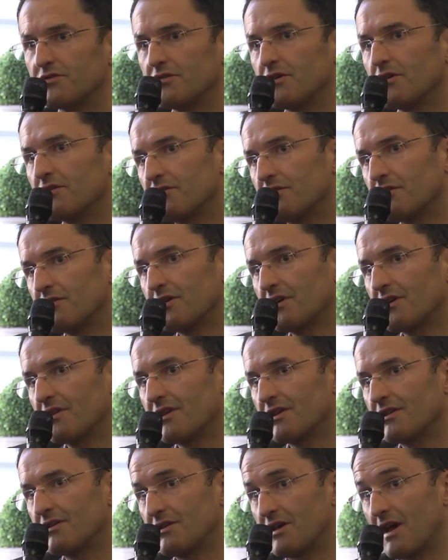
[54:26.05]
don't you think
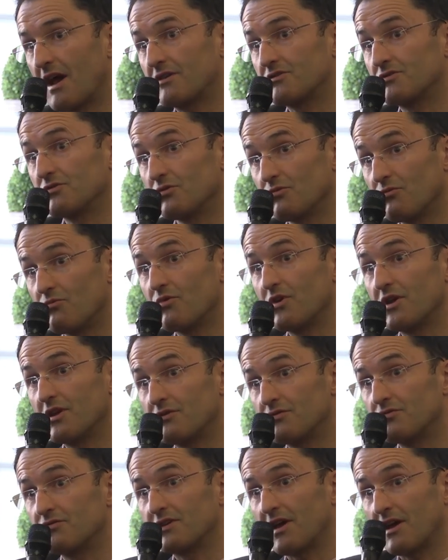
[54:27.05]
that the actual way
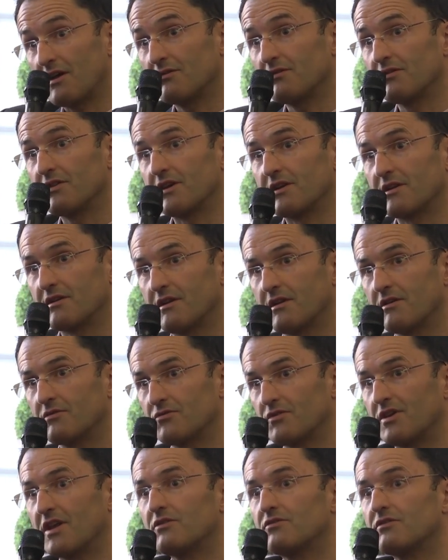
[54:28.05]
to tackle that,
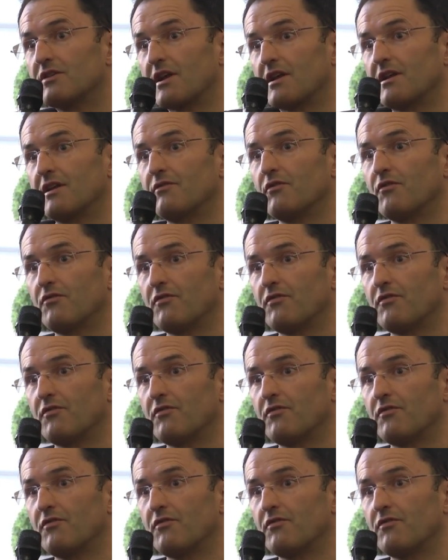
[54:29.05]
to get to that level